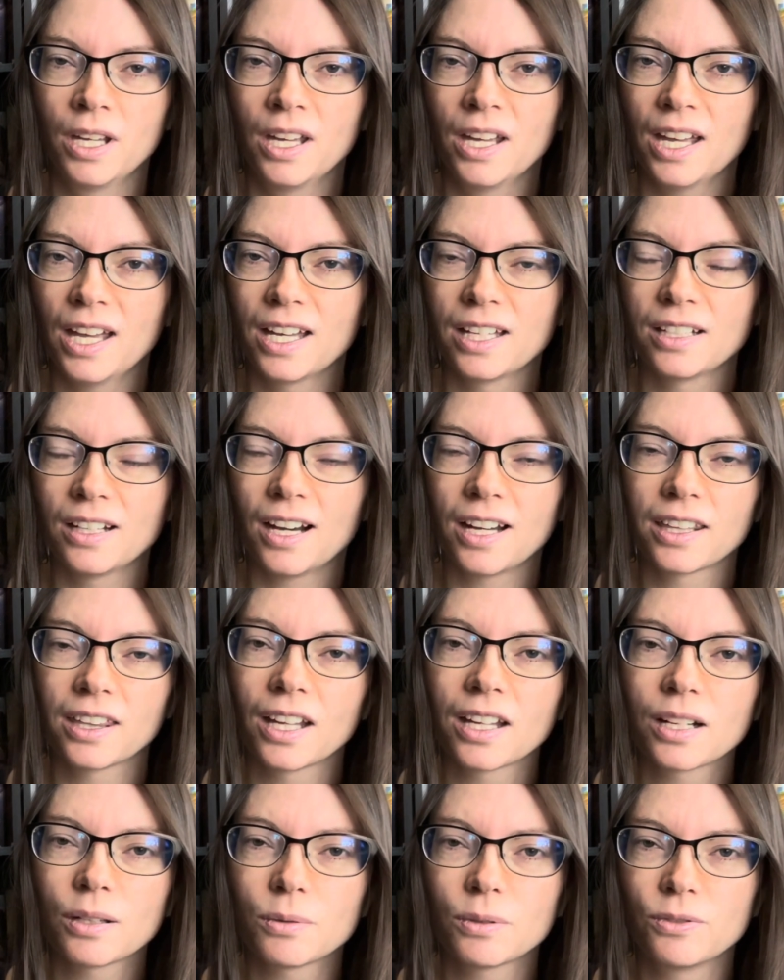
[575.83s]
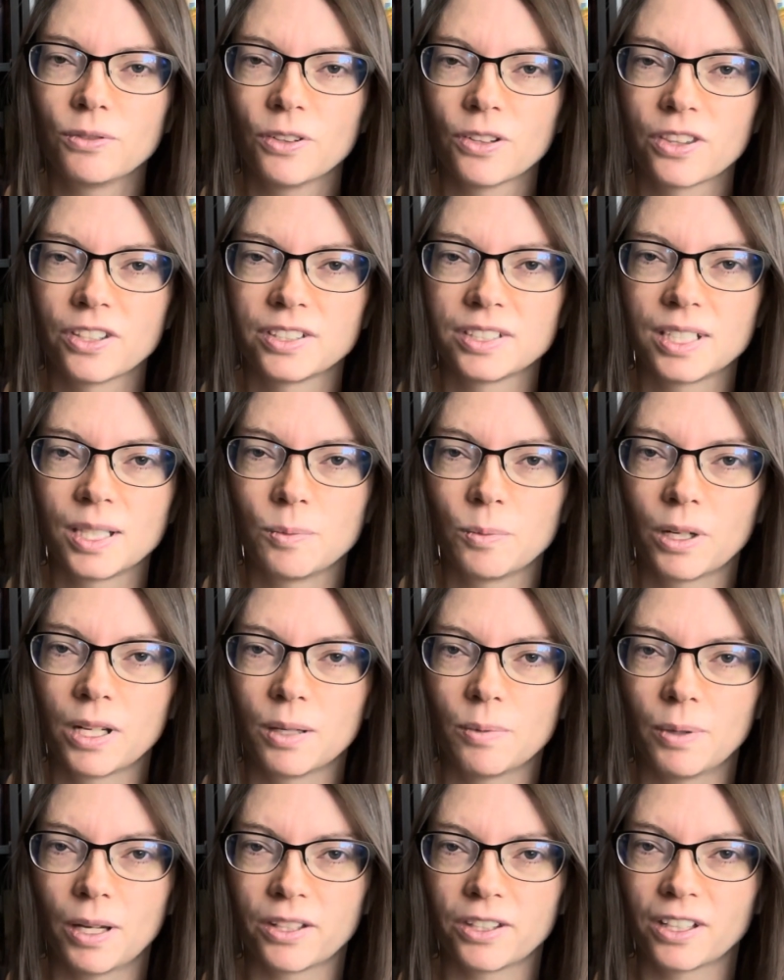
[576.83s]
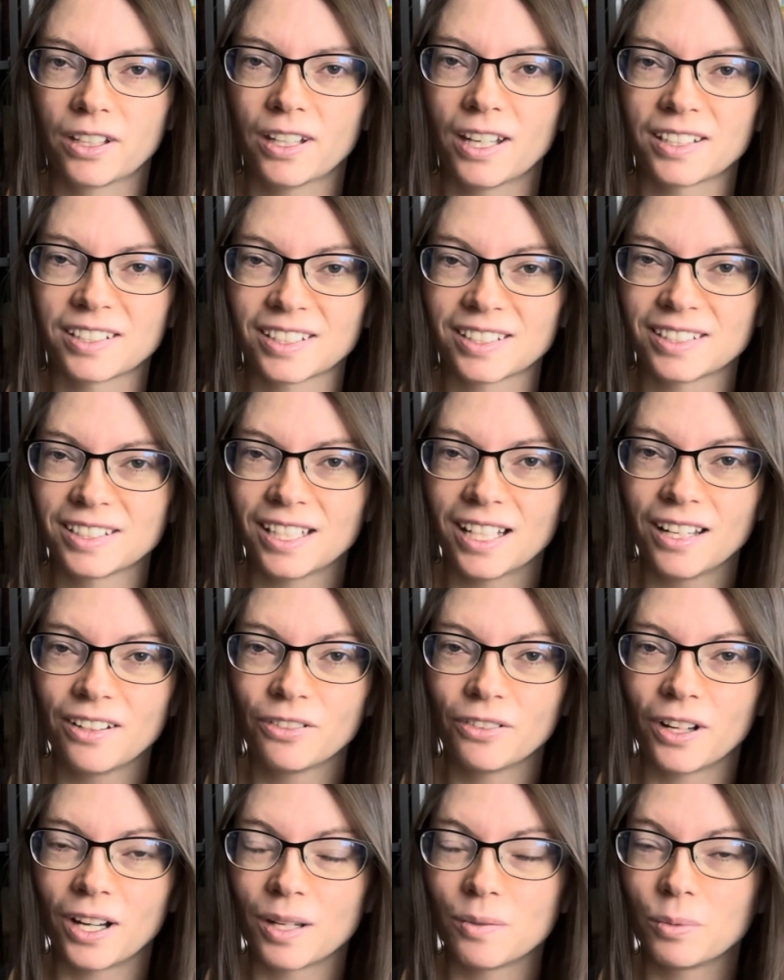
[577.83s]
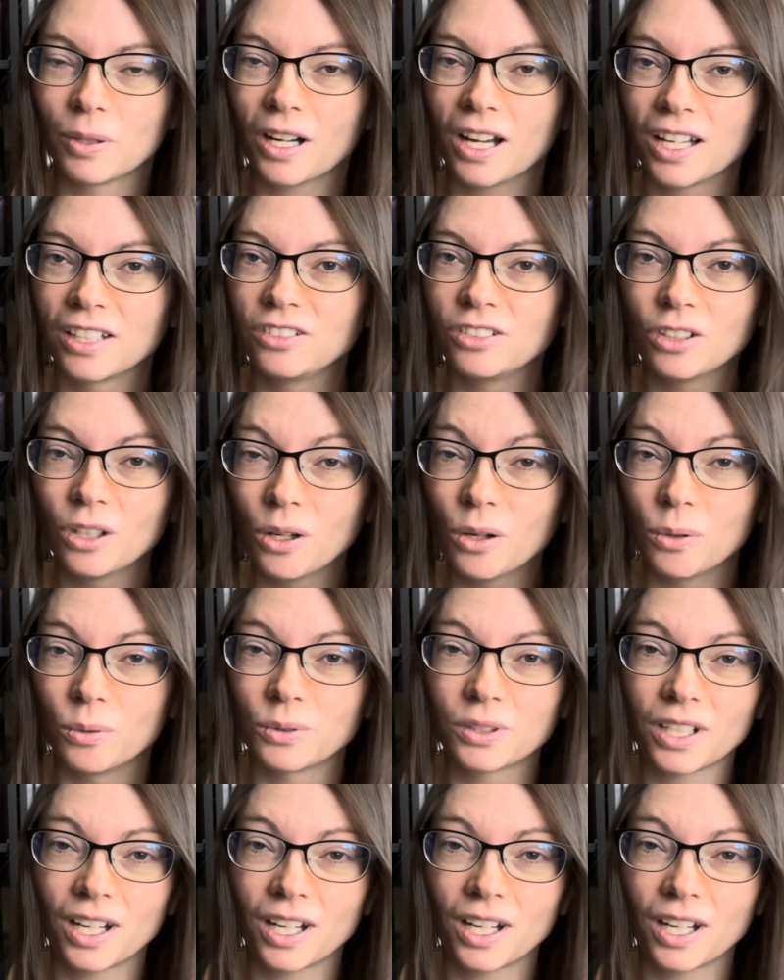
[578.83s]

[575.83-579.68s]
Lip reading: And I thought I would feel the same way about the classic sci-fi, but I don't.